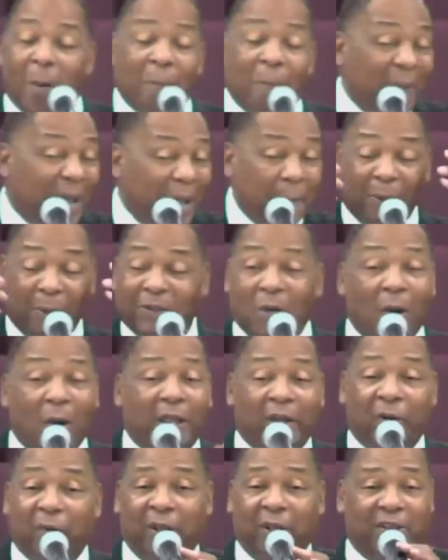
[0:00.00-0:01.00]
People don't
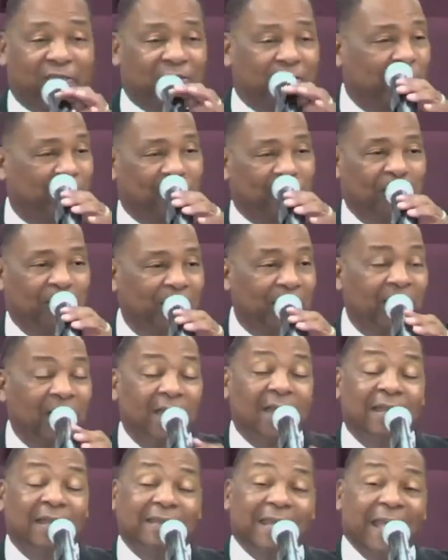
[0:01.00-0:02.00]
erase them.
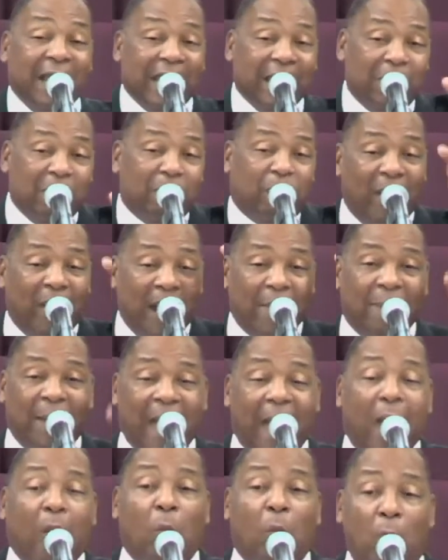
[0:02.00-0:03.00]
They can bring
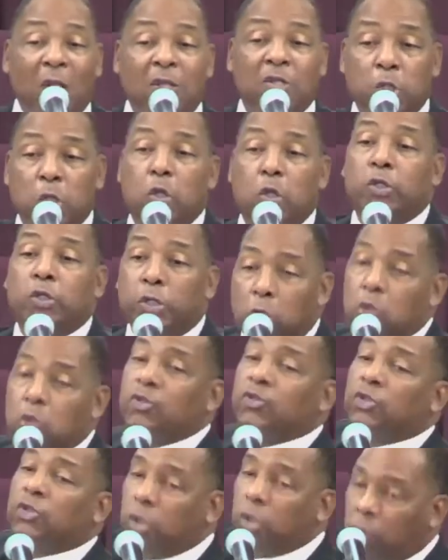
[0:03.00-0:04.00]
back what you
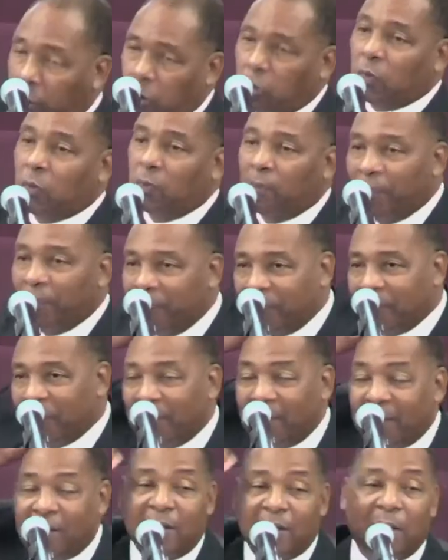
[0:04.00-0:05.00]
used to do.
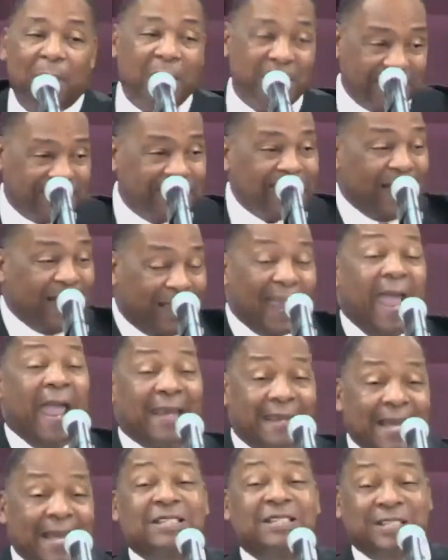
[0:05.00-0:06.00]
But see again,
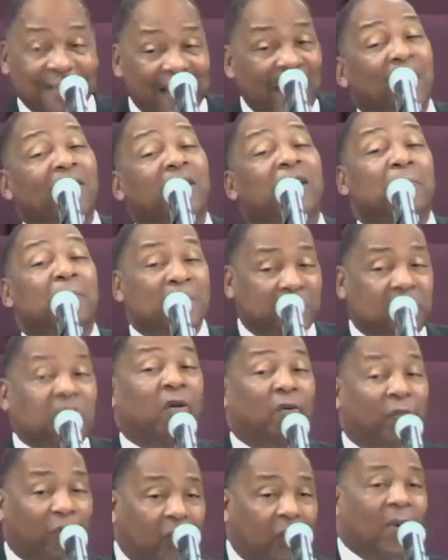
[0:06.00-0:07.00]
that's shouting
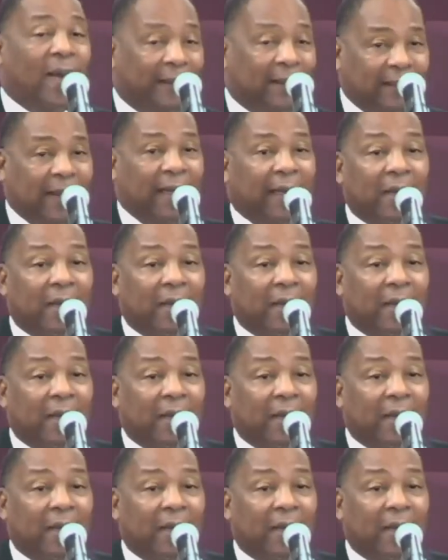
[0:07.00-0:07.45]
material right there.